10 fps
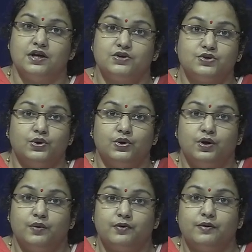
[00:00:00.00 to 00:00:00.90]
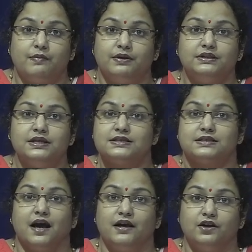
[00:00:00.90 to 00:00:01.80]
So, probably this
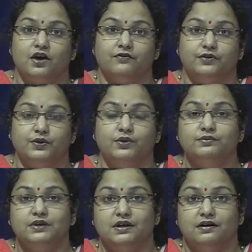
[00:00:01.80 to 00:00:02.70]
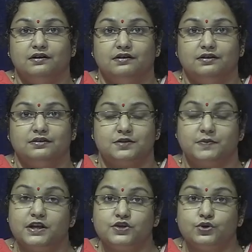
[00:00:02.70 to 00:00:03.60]
kind of
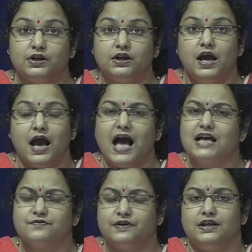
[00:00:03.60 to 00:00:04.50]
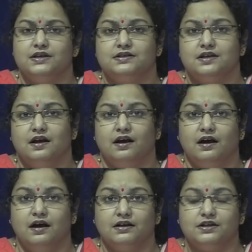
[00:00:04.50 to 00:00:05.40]
spiritual as well as
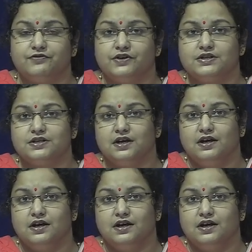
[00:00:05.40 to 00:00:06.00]
different